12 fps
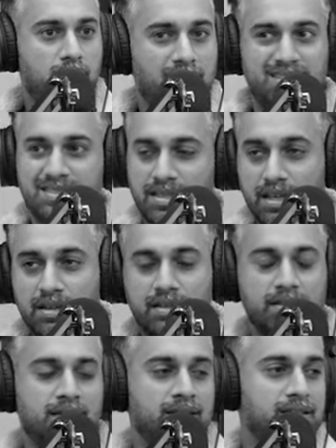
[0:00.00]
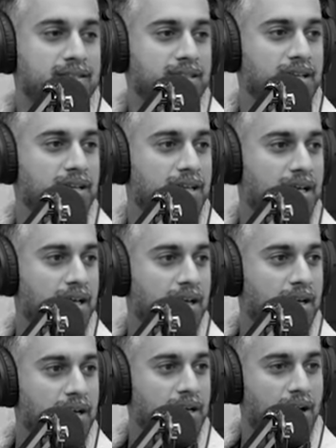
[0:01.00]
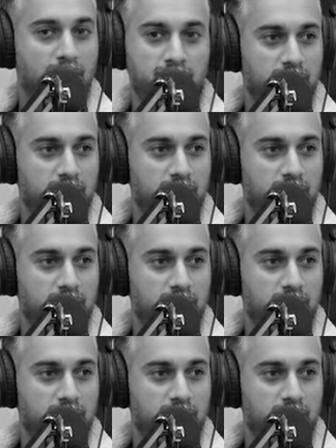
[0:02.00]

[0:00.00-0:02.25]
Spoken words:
like singers and I